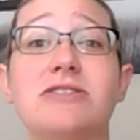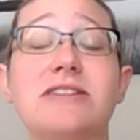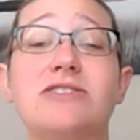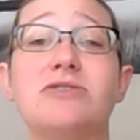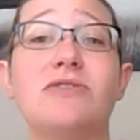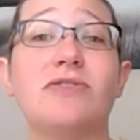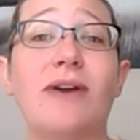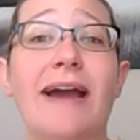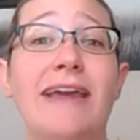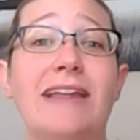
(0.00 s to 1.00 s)
can do a
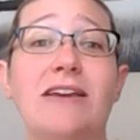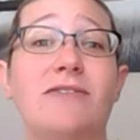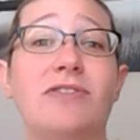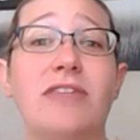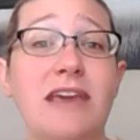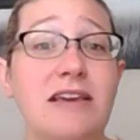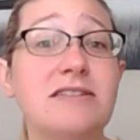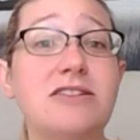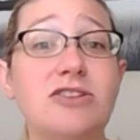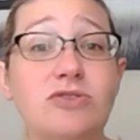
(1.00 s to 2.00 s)
variety of
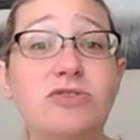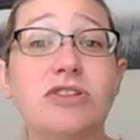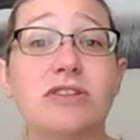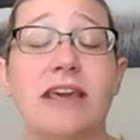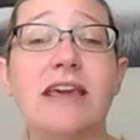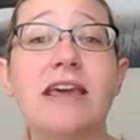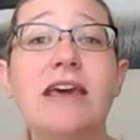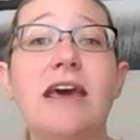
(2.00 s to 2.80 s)
things, usually